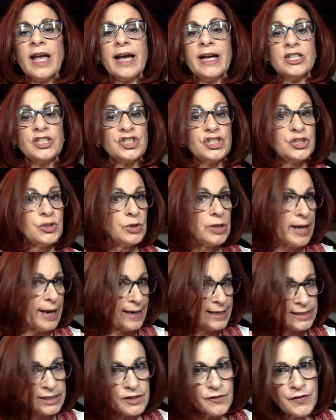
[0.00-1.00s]
And she
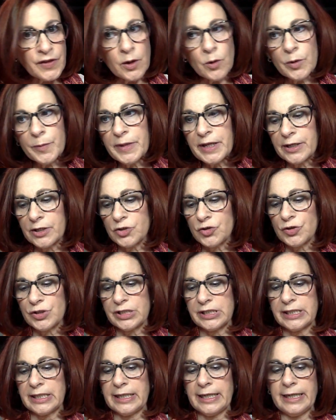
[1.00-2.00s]
asked if there would be
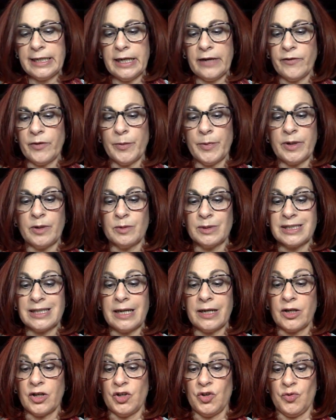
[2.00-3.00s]
interest in it, and everybody was
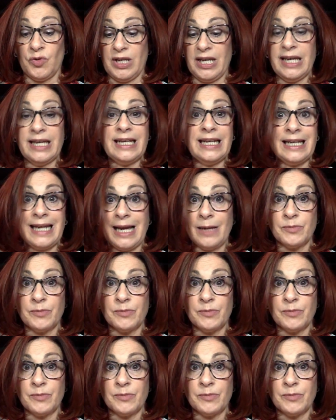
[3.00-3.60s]
like, are you kidding?